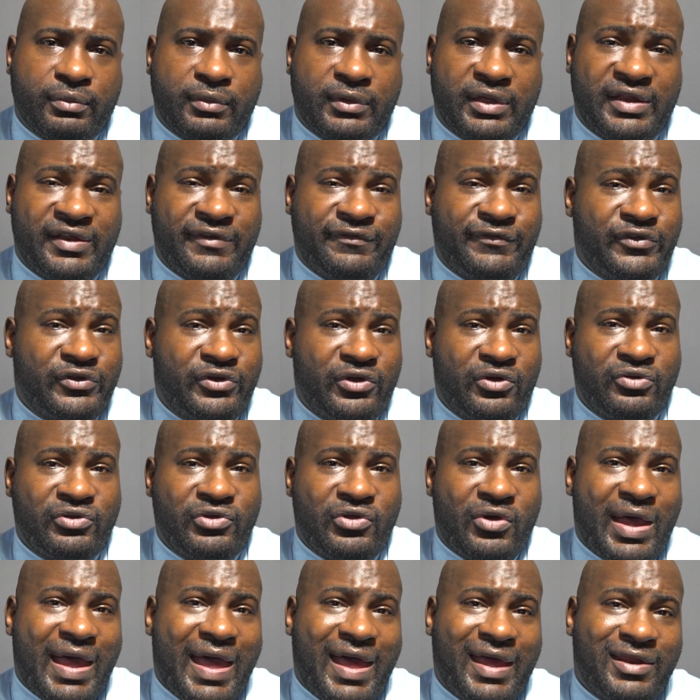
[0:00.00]
and if you don't
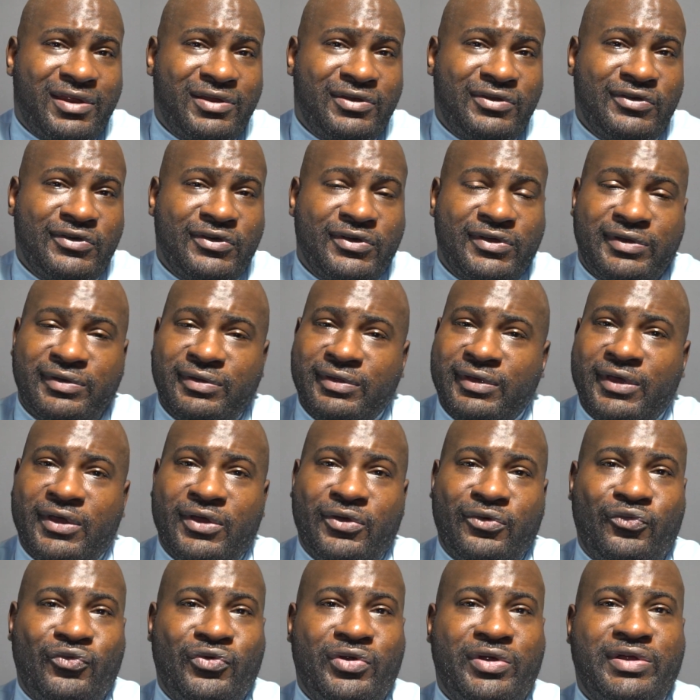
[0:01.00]
know how to do it,
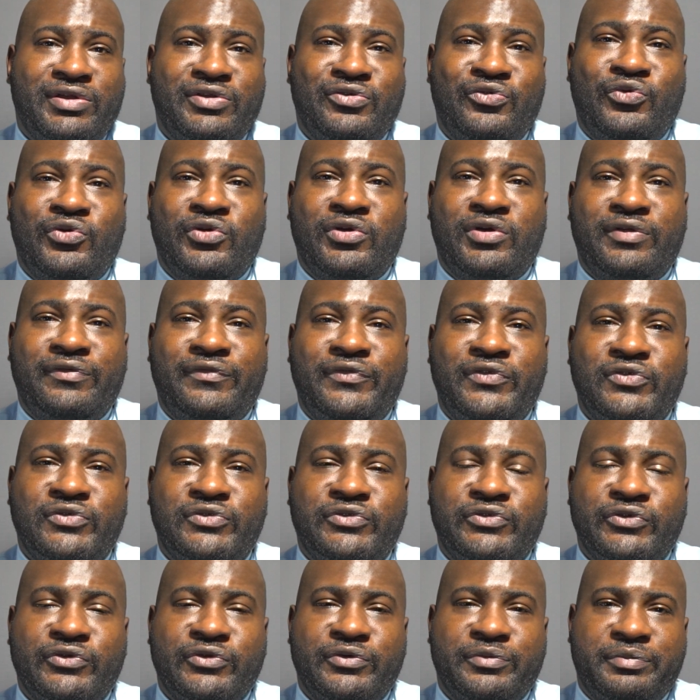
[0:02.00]
we're in the world of
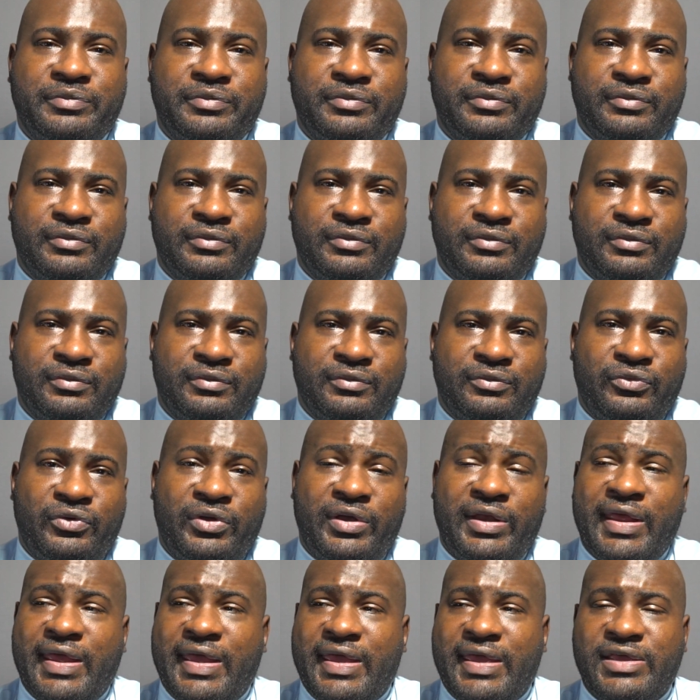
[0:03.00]
YouTube. We're in
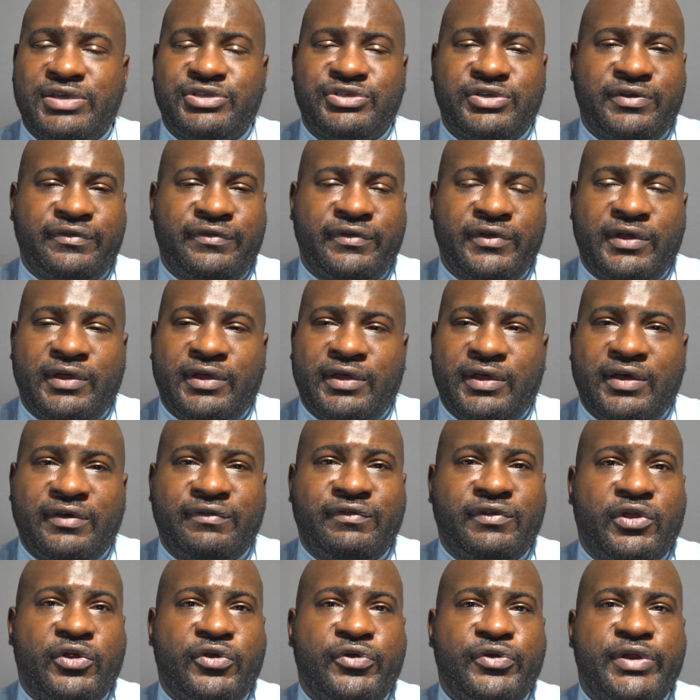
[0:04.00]
the age of
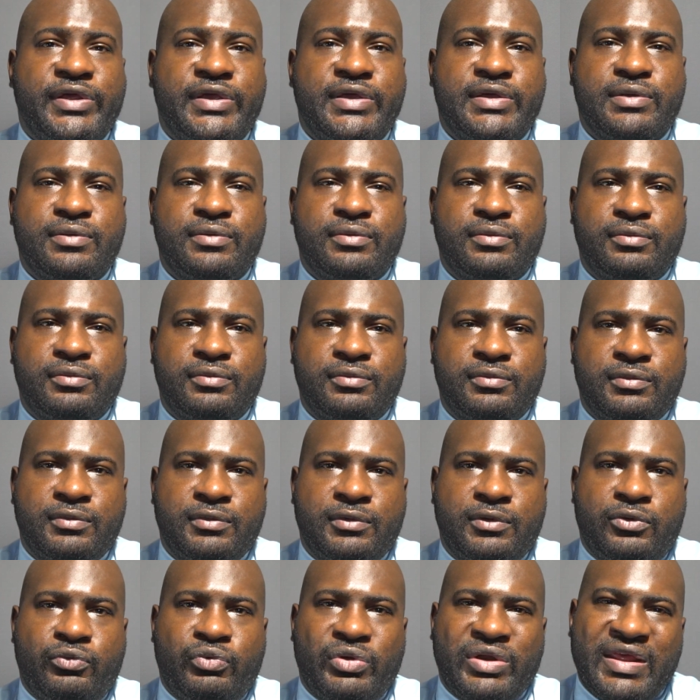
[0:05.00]
learning
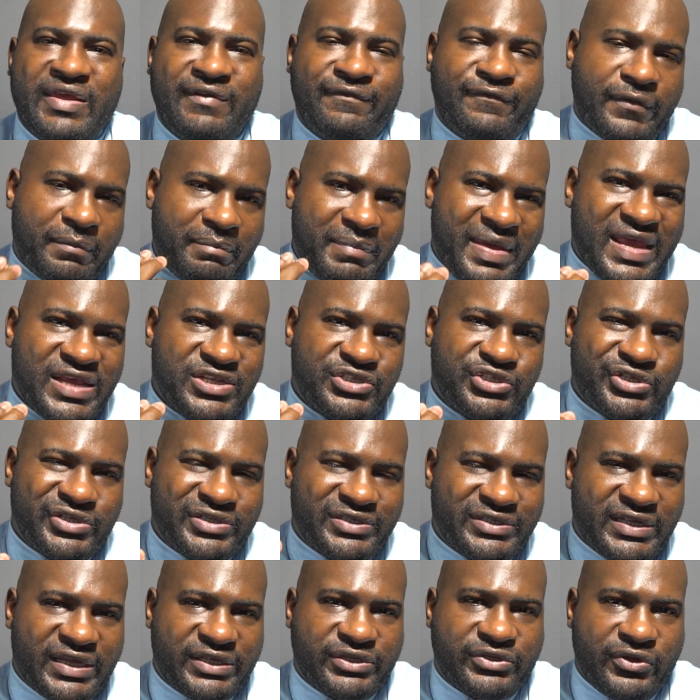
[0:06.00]
with
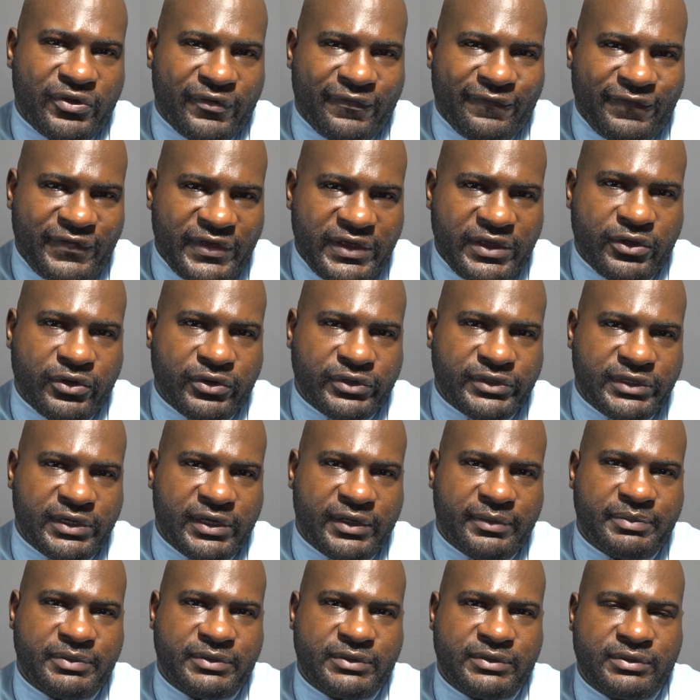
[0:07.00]
information's at your
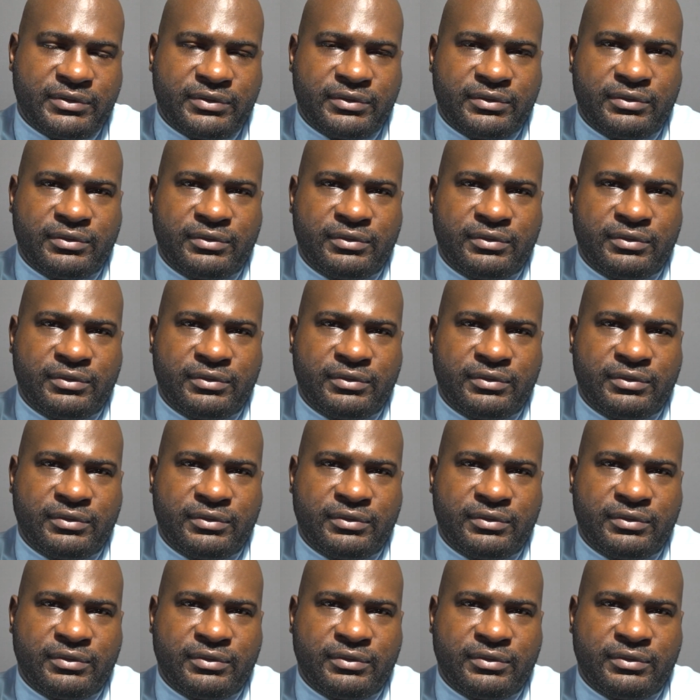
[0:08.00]
fingertips.